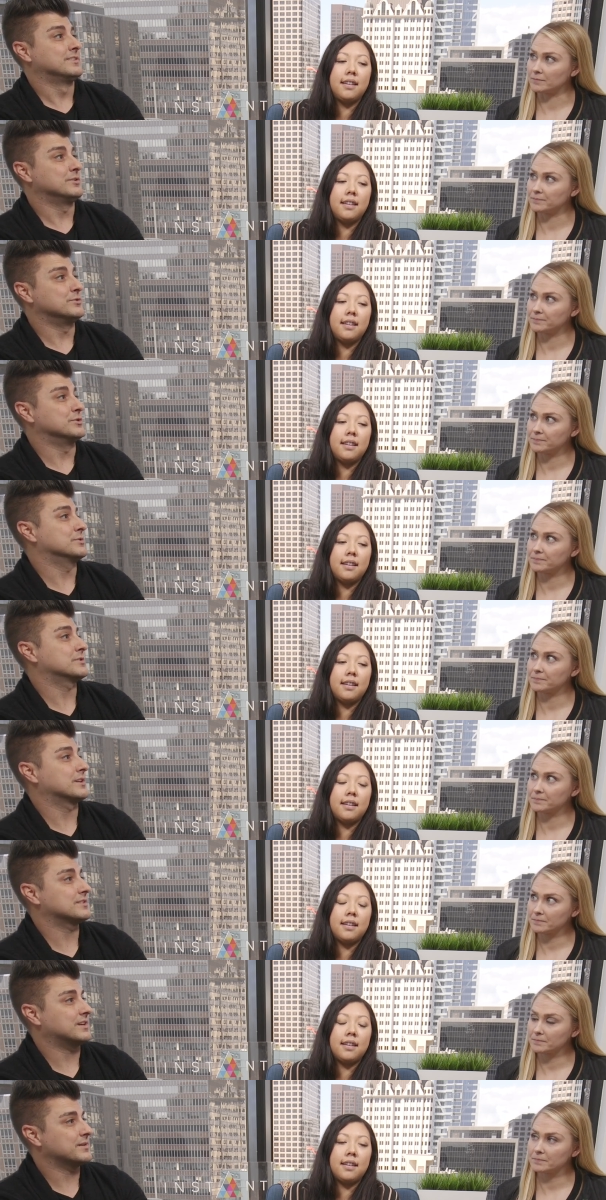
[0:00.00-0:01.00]
Speaker 1: you do
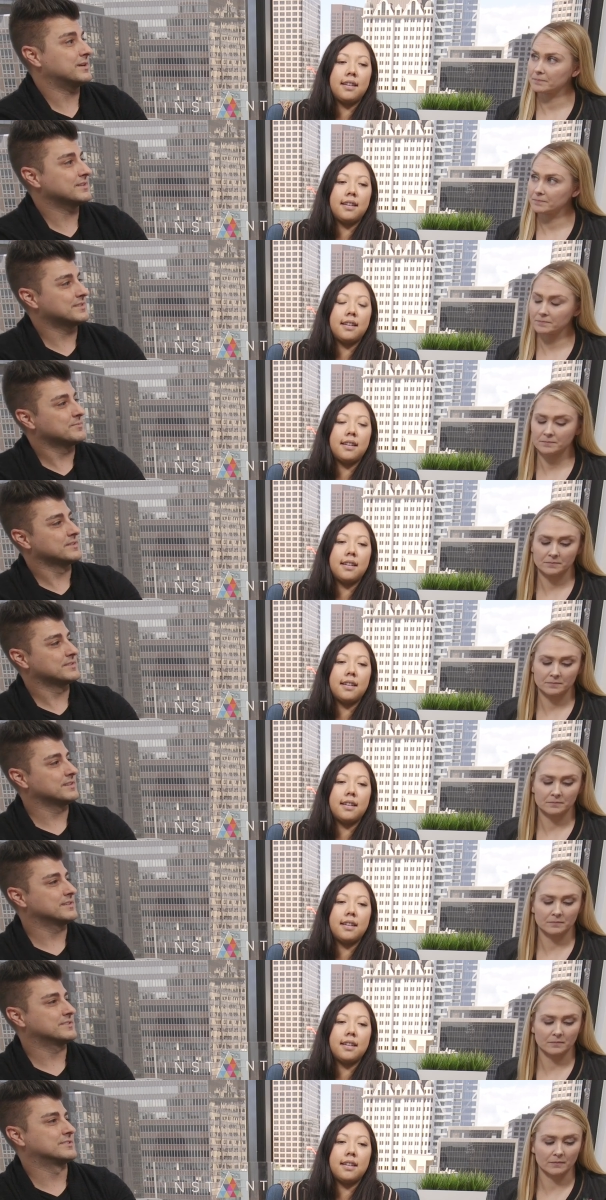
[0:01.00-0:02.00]
start to talk about something
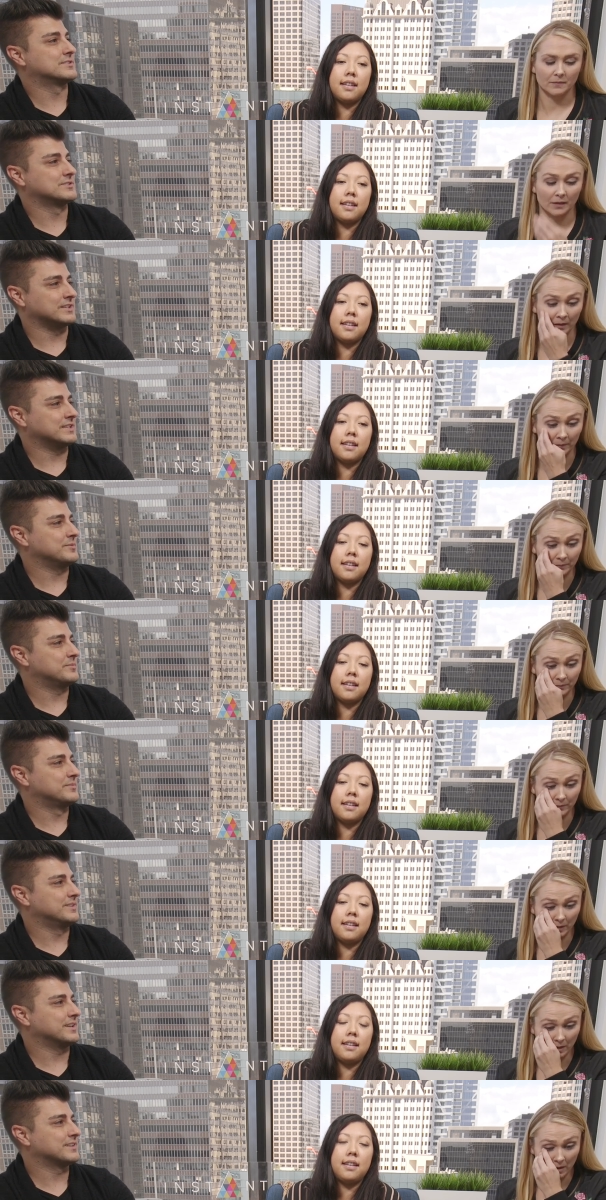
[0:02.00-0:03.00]
serious, it's just yeah. gonna keep
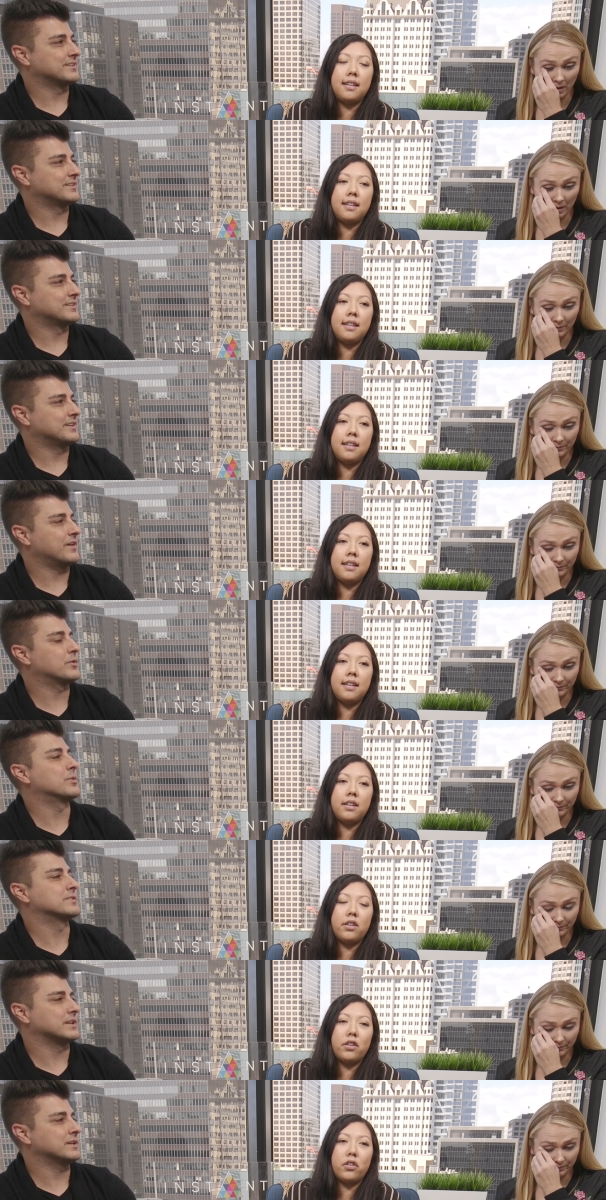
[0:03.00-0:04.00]
like
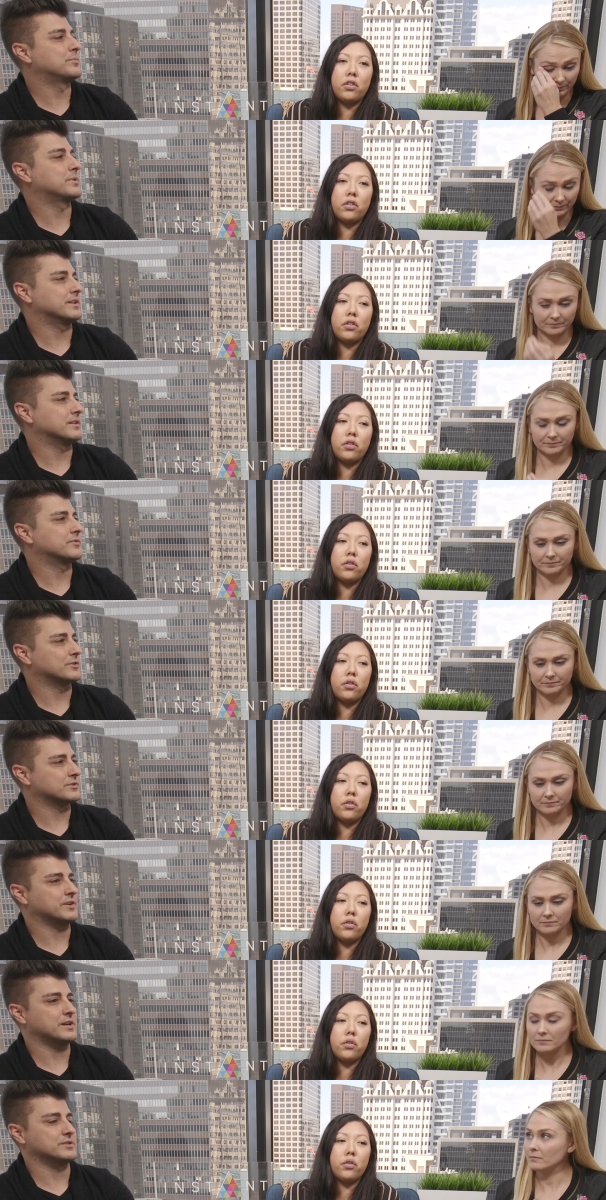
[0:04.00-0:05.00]
everyone's gonna completely
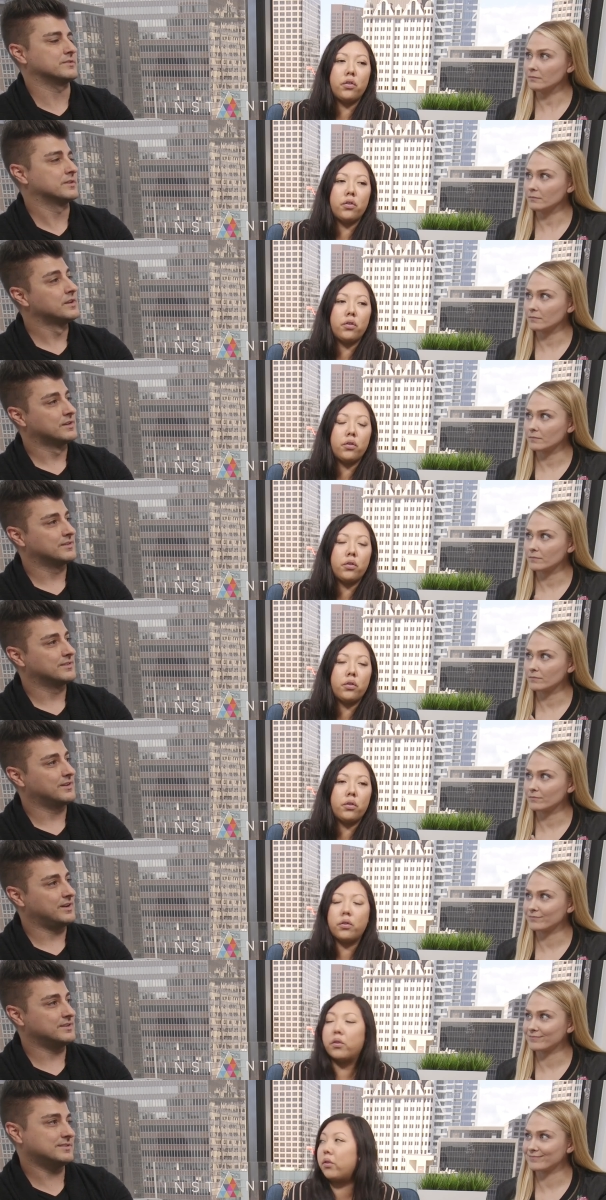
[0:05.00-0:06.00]
first reaction is,
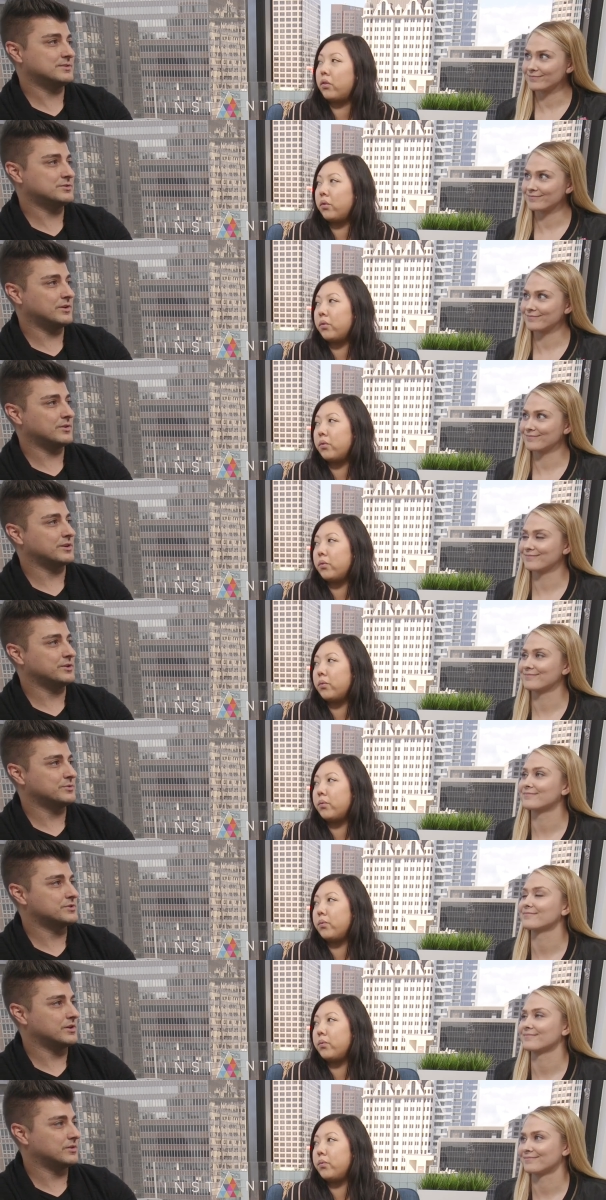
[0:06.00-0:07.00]
is this a joke? Are
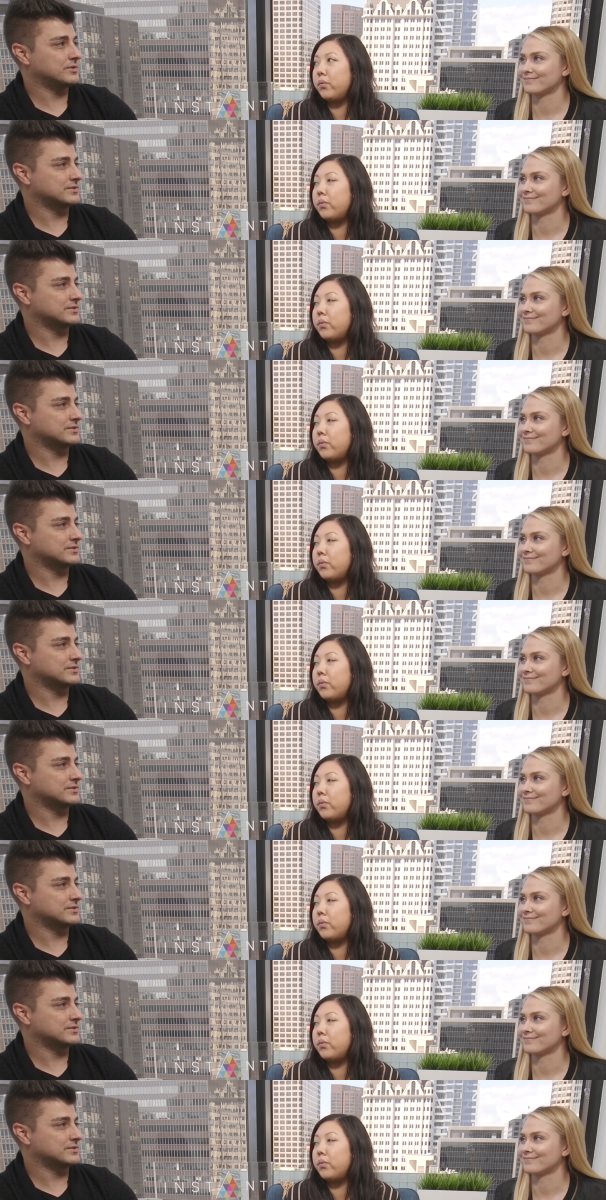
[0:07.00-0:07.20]
you a joke?